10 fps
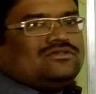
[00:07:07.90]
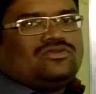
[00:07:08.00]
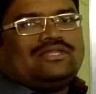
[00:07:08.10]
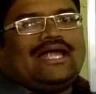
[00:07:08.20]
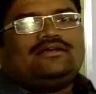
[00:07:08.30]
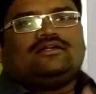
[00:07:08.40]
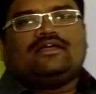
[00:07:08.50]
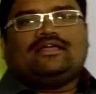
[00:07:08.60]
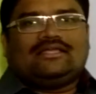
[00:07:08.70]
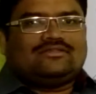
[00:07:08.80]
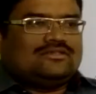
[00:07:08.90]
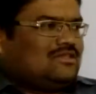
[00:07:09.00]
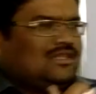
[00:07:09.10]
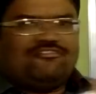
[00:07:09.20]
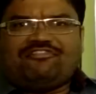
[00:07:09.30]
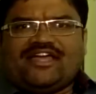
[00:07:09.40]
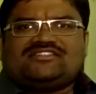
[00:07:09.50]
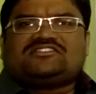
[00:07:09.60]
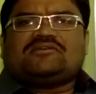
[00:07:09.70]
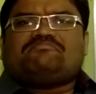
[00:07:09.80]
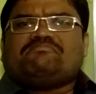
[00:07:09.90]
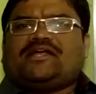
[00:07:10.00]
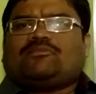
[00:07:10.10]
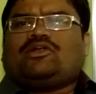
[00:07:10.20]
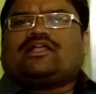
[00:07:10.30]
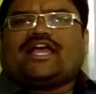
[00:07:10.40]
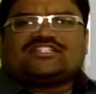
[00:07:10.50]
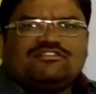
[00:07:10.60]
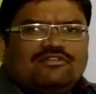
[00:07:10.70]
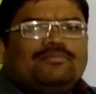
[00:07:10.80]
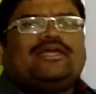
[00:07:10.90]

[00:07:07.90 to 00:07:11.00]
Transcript: So that the 5-step metabolic reaction will